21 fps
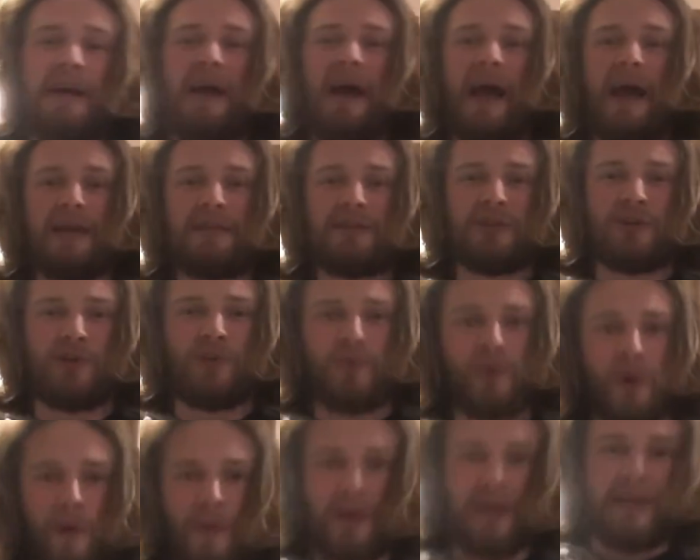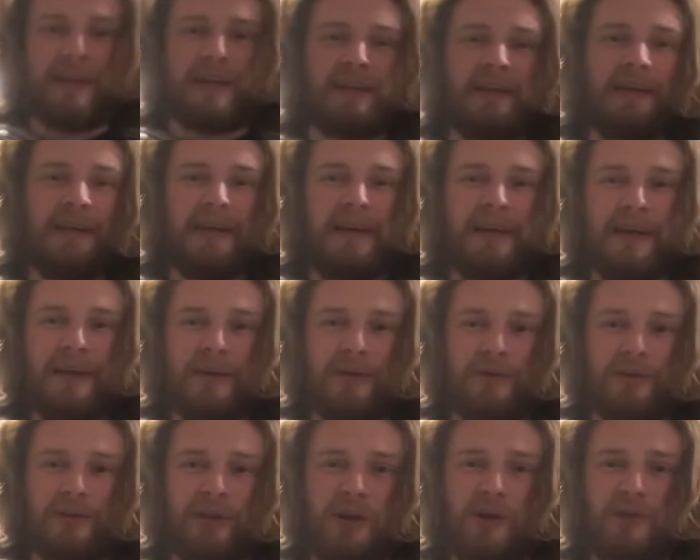and to grow in it
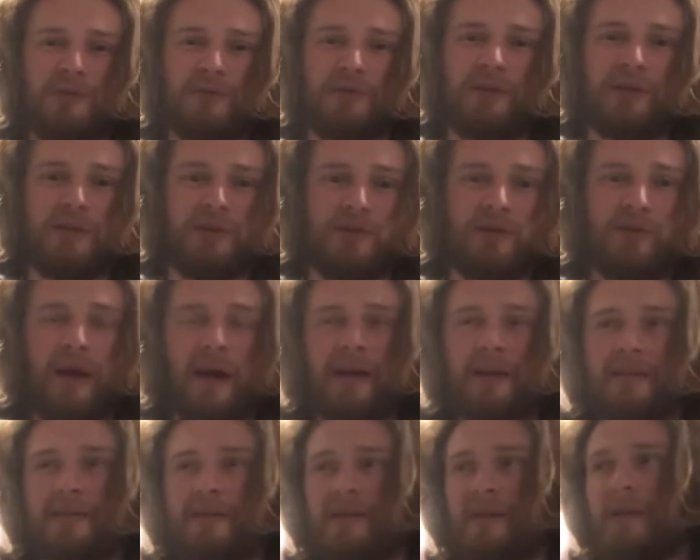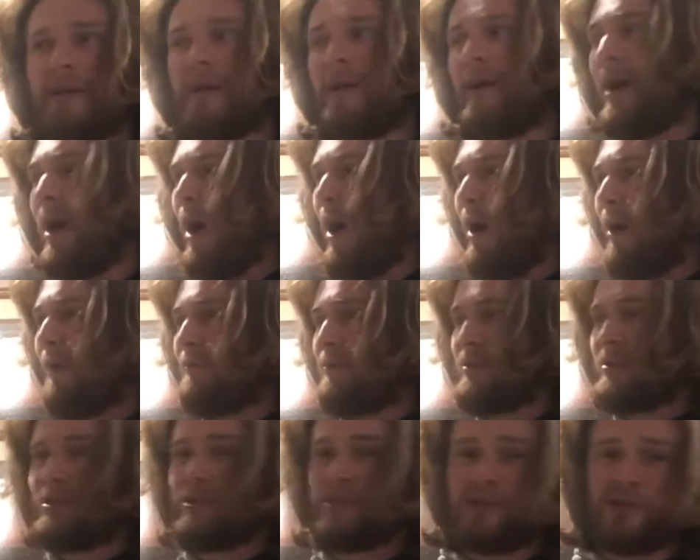yourselves, because you guys have
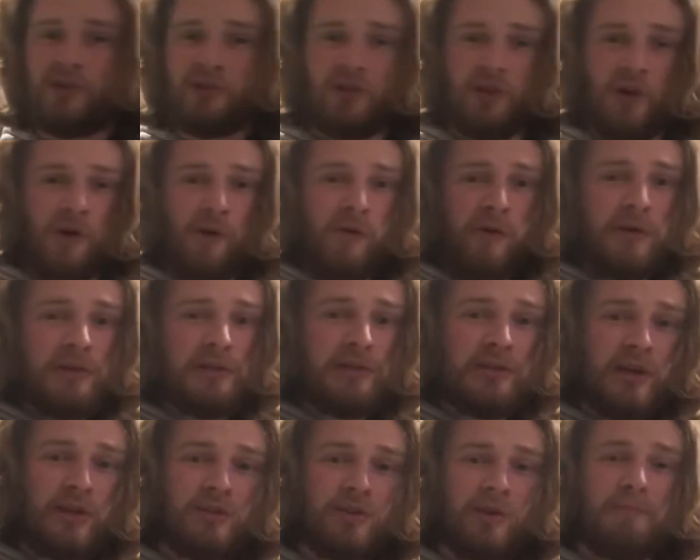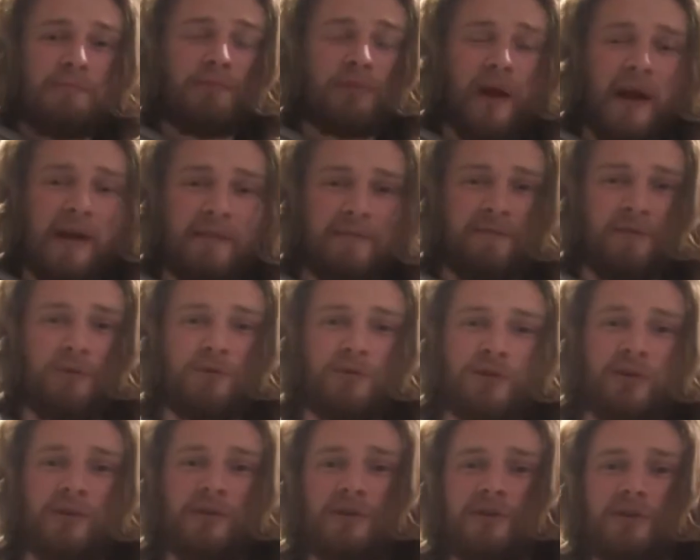such a bright
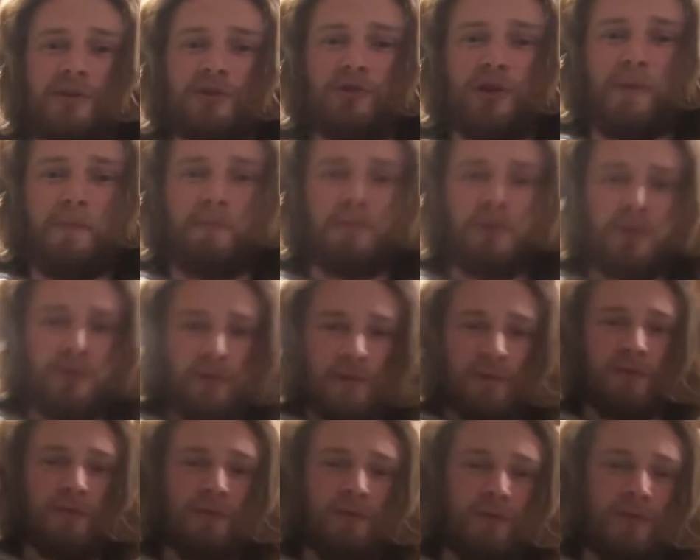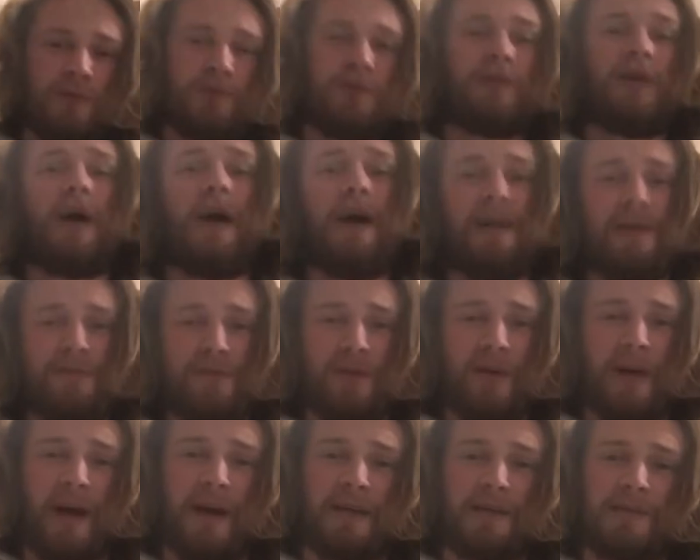future, such a beautiful future ahead of you
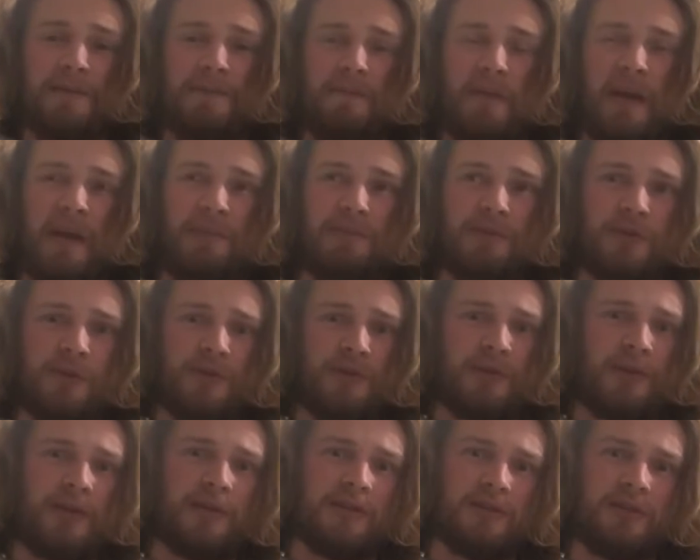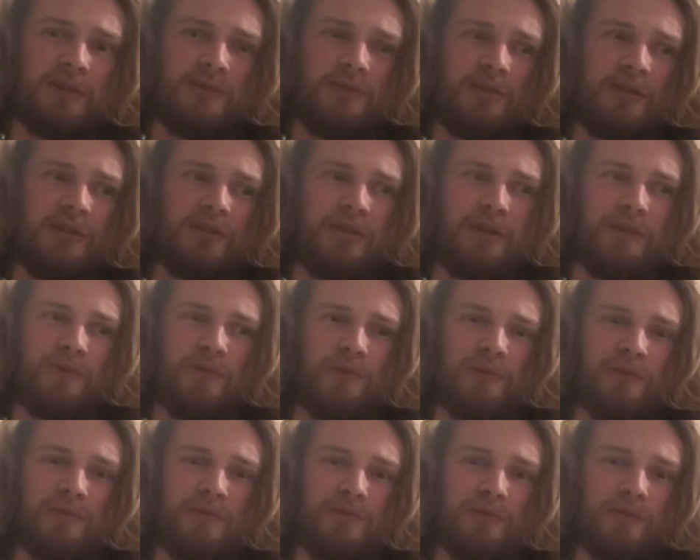guys. And I'm so excited to see what each and every one
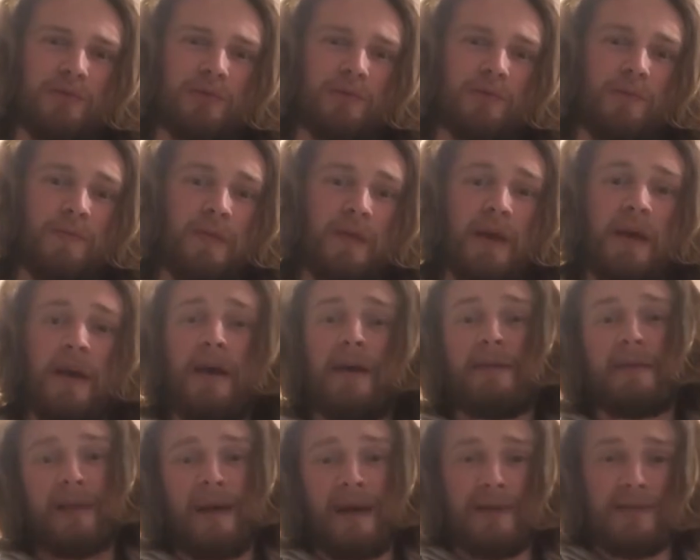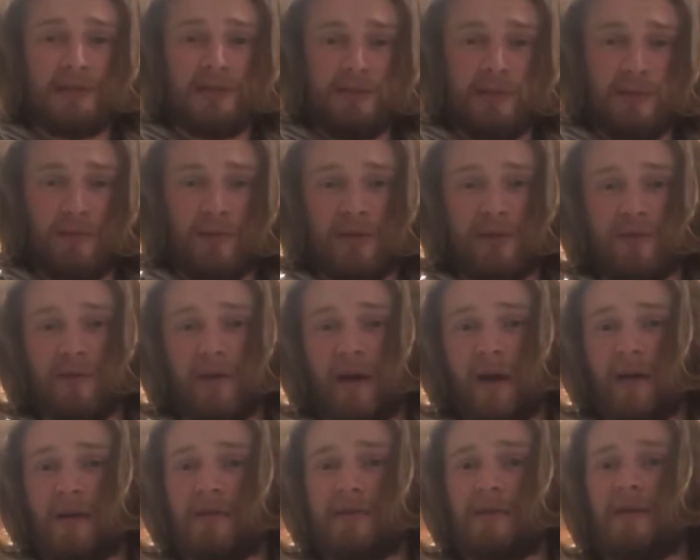of you do. And God's going to be with you
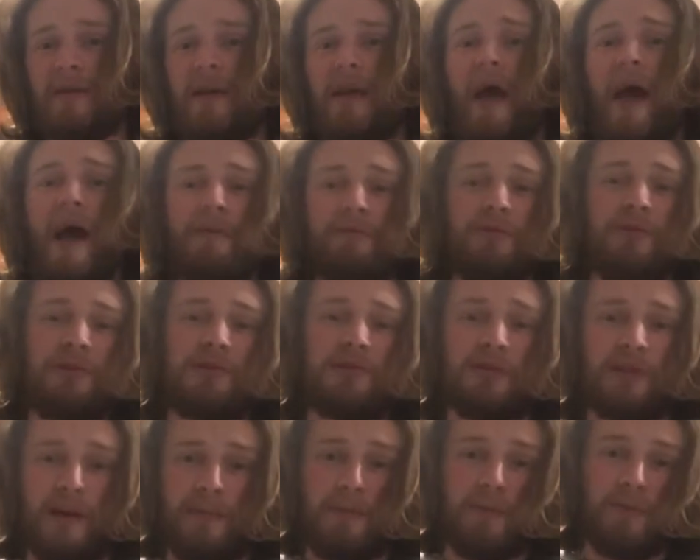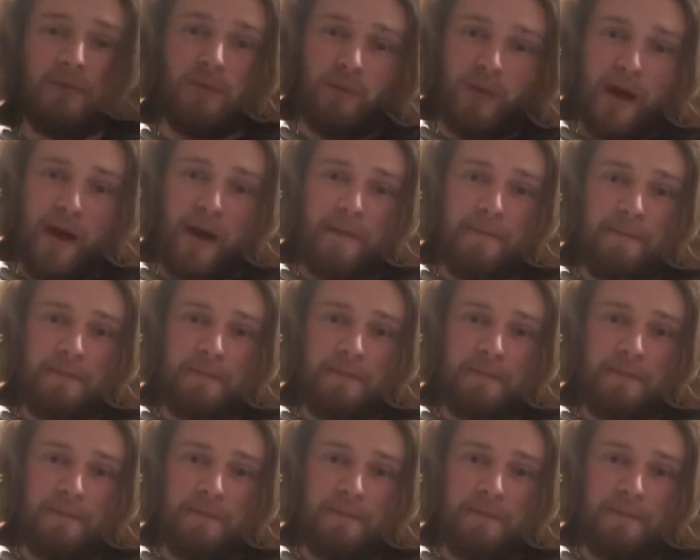guys every step of the way.